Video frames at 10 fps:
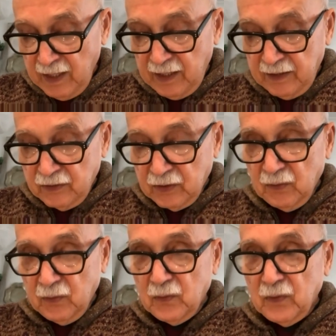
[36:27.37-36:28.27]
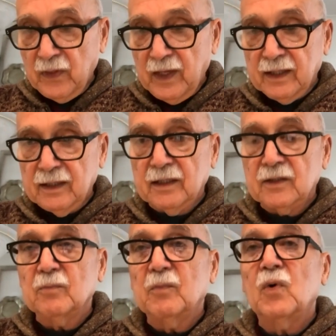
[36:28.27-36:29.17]
And so that
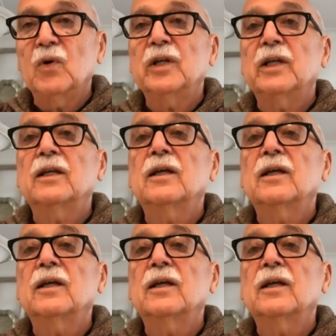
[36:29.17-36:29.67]
next morning,